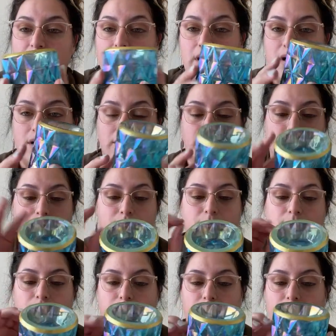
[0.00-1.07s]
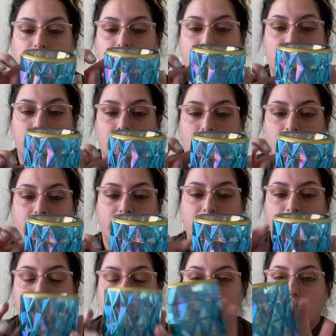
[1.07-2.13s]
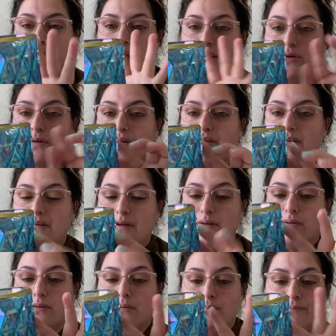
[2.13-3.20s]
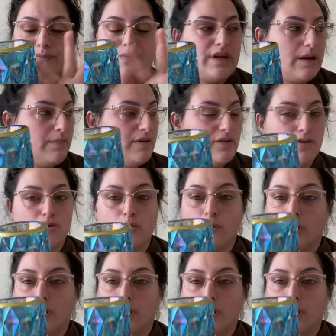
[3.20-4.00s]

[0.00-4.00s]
um, like all these little, like you can see little diamonds on your